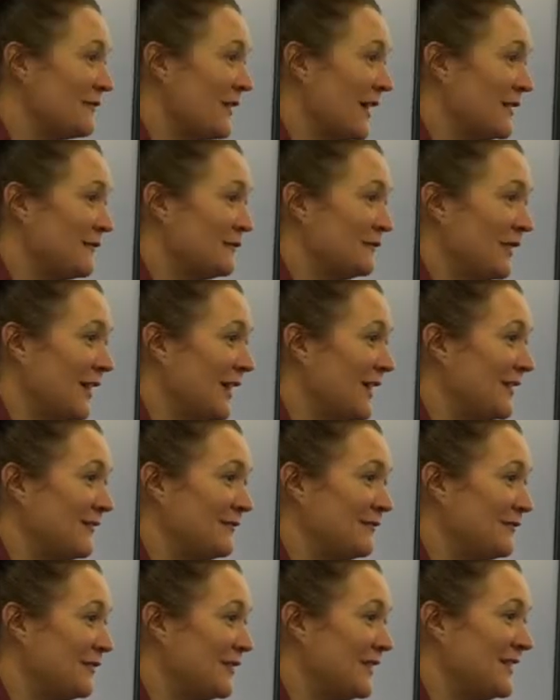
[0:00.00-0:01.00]
challenging
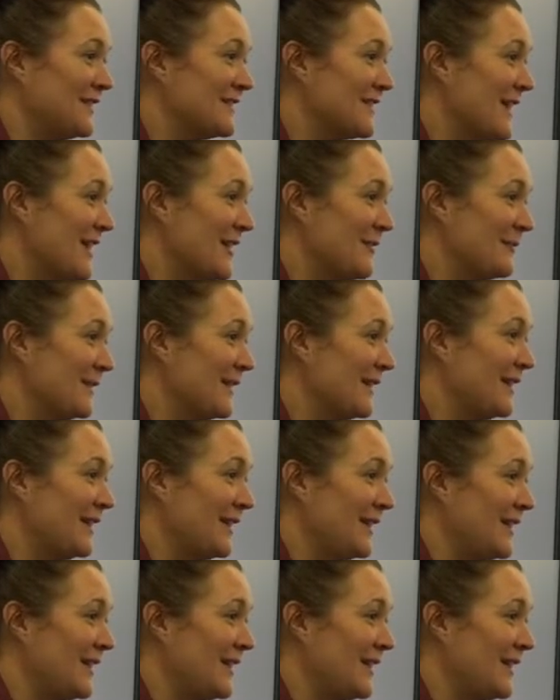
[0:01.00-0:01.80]
situations and aggressive